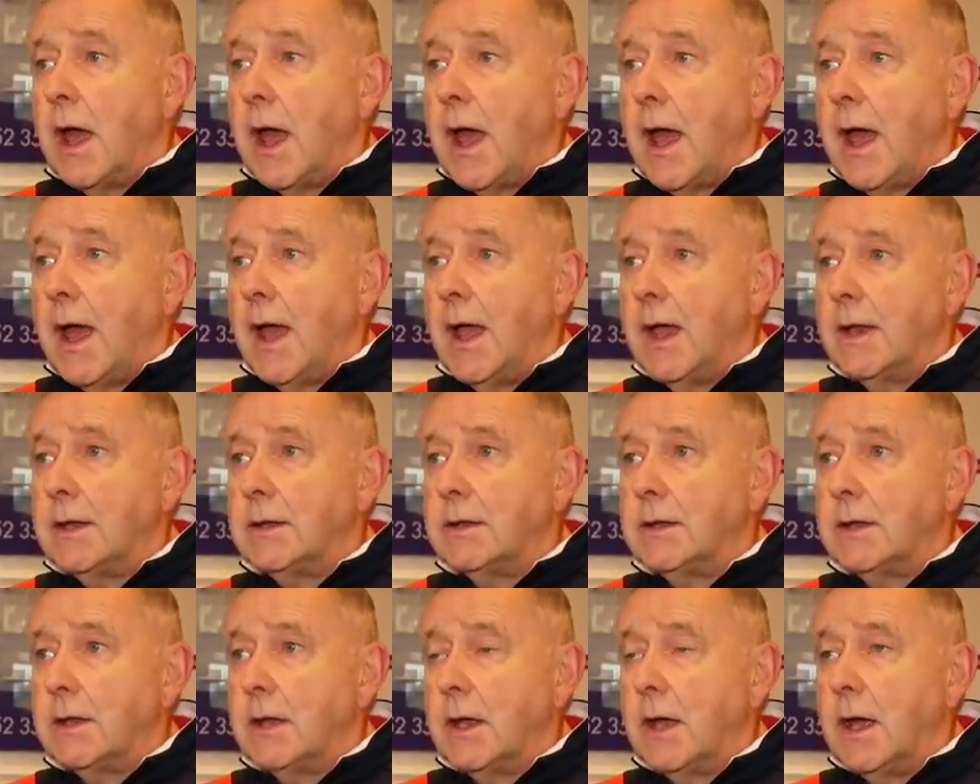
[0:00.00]

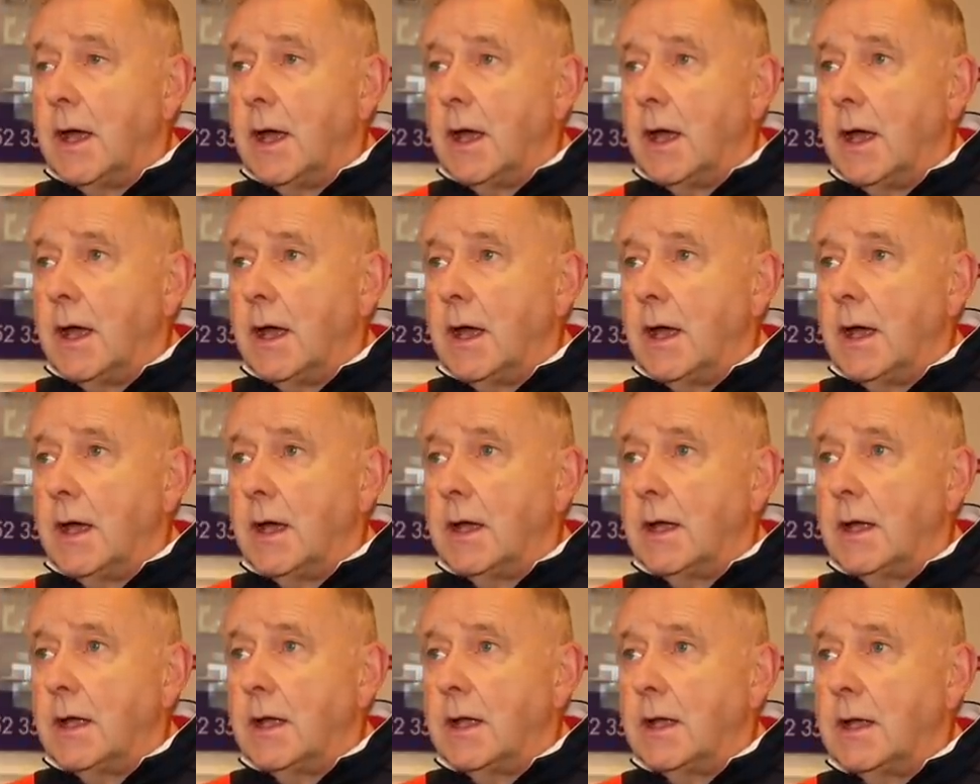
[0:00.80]
And
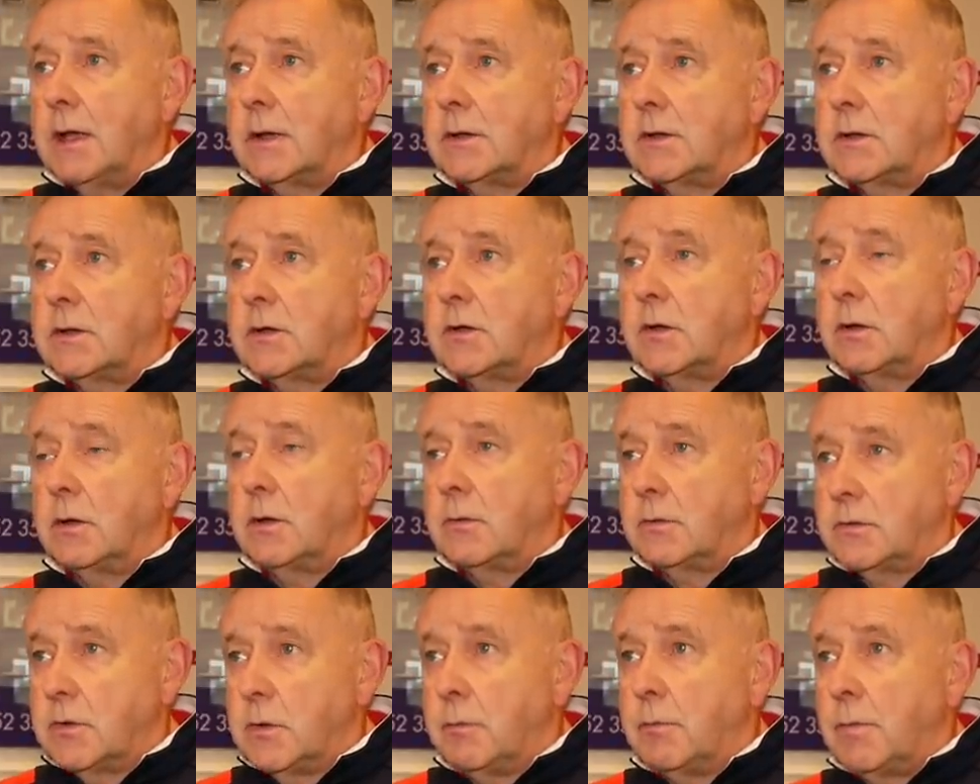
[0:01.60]
to
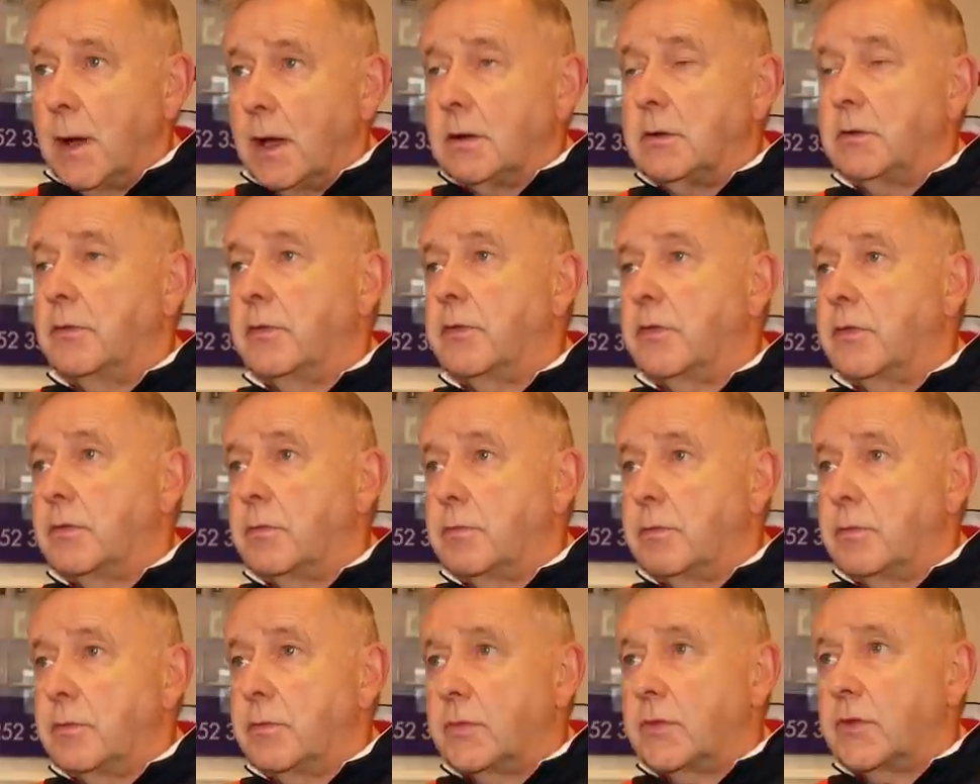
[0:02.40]
both
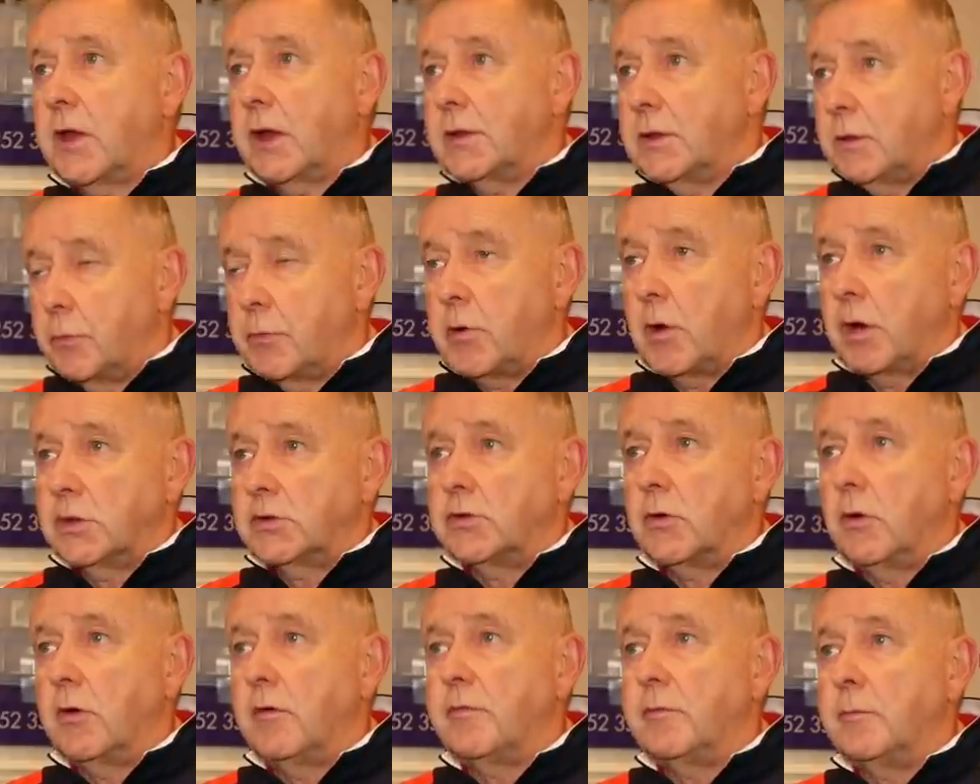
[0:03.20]
take the
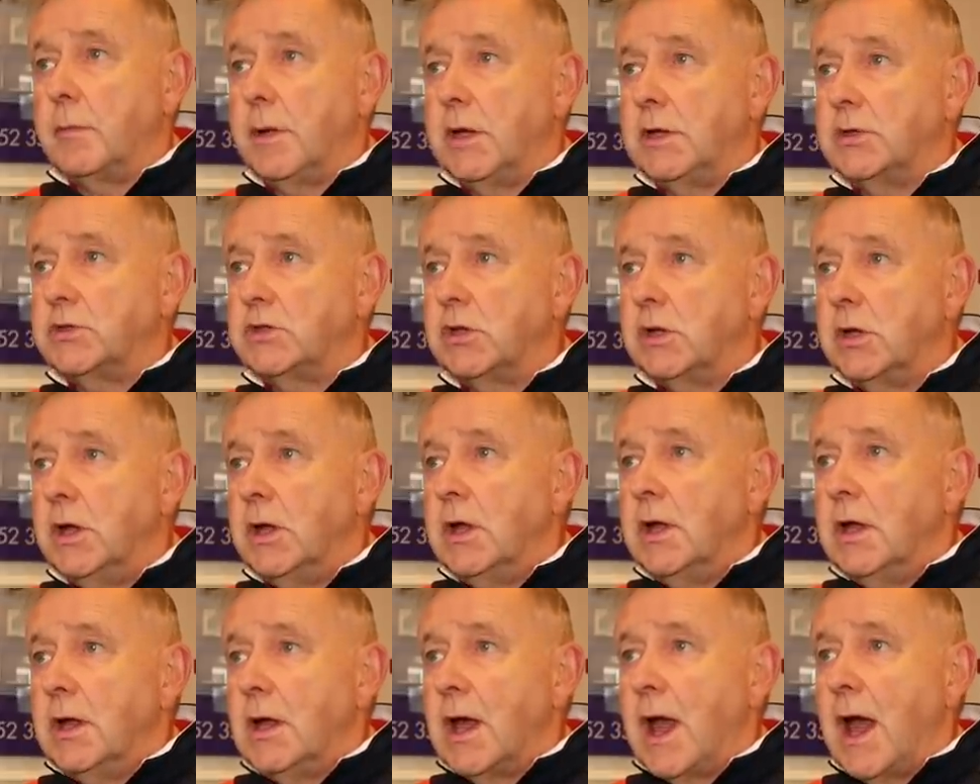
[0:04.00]
pressure off Mitch
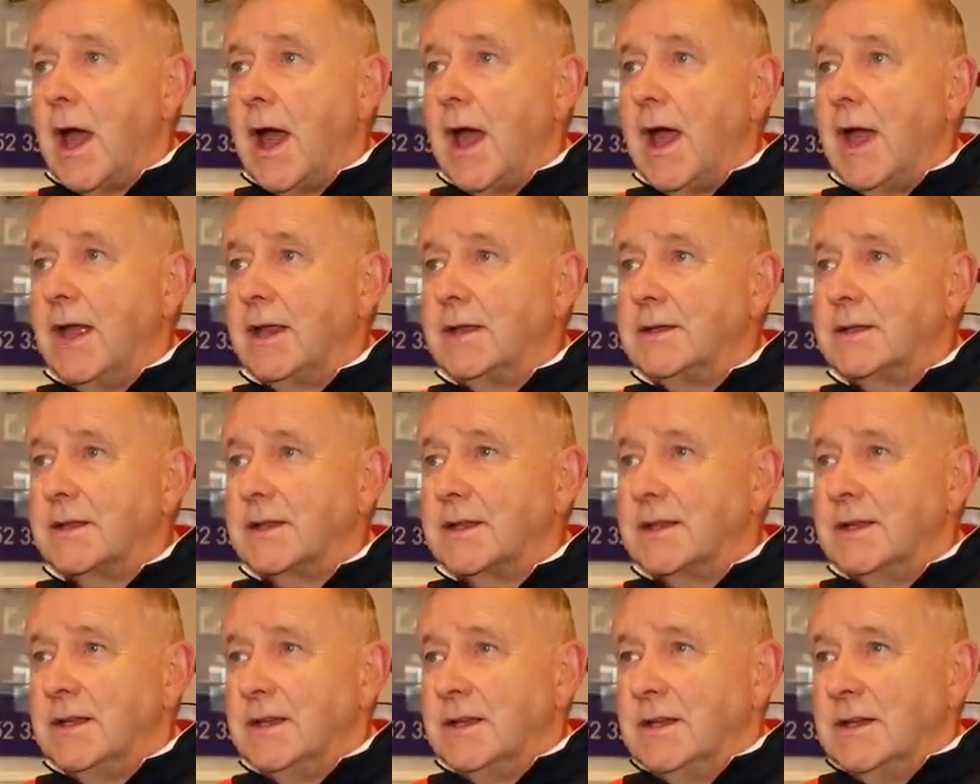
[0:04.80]
and
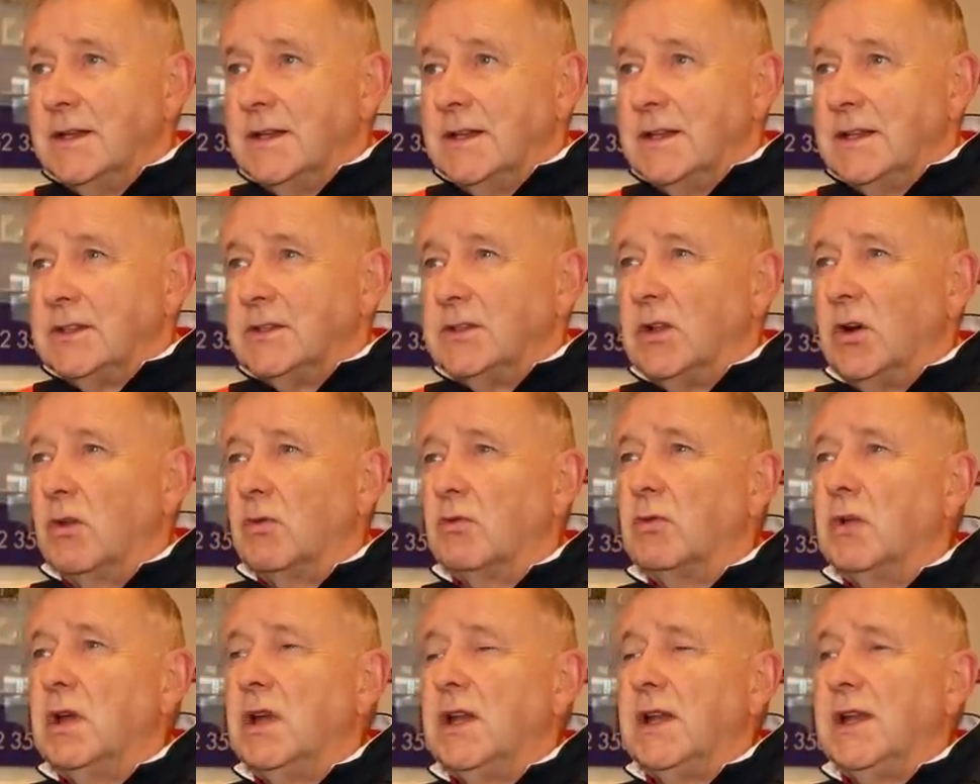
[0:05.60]

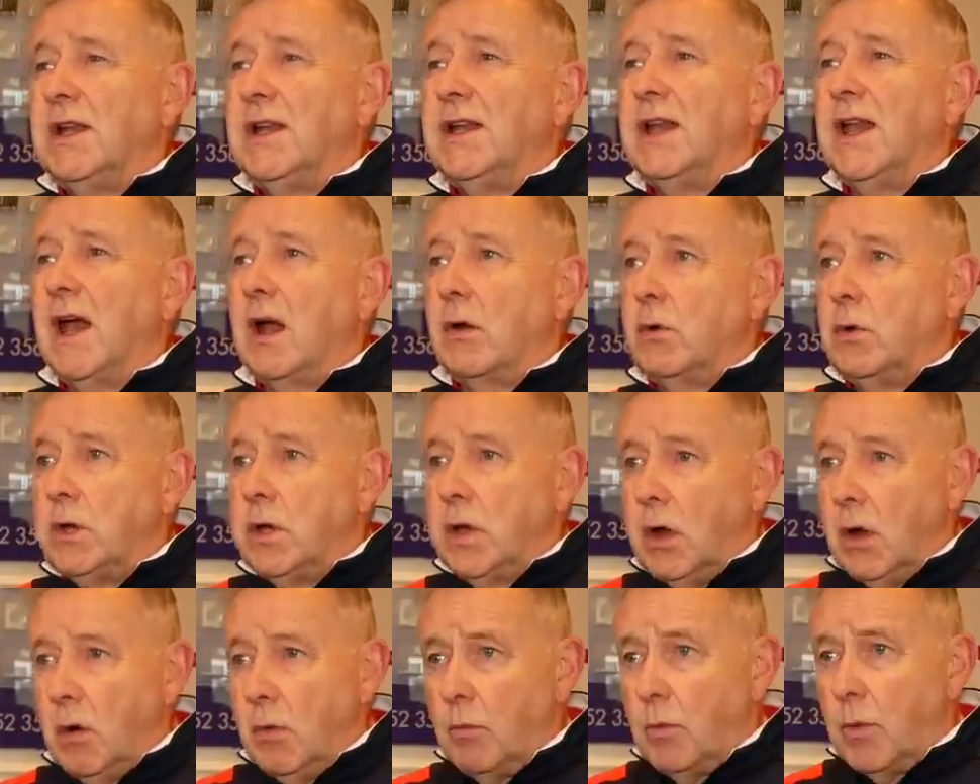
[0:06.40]
not really load
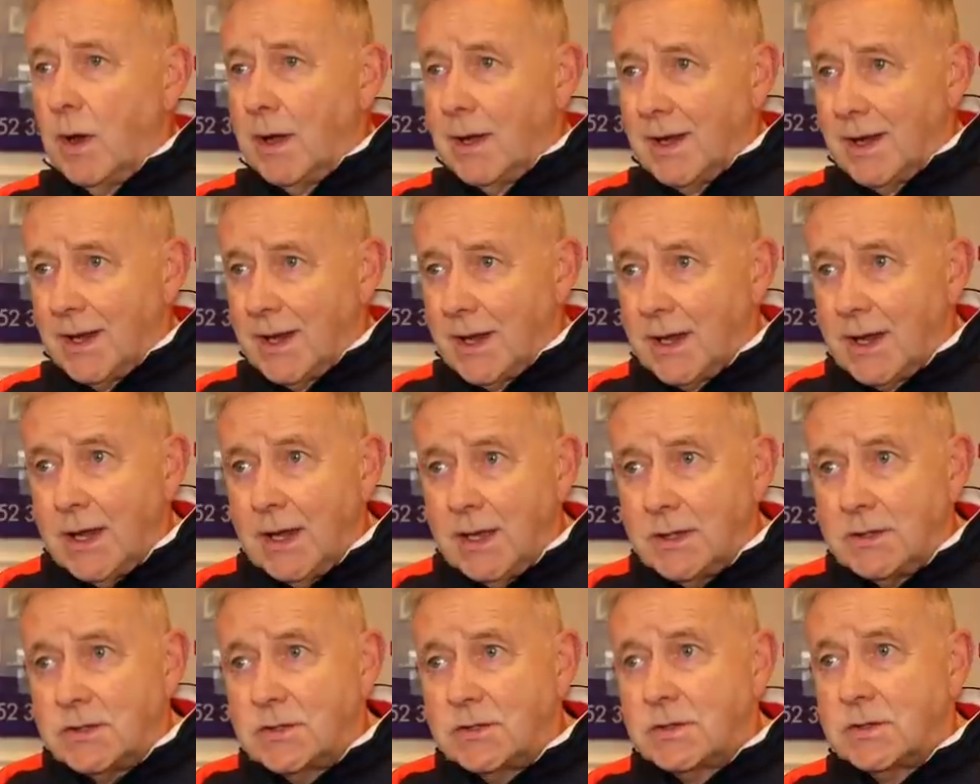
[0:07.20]
it on one of the kids.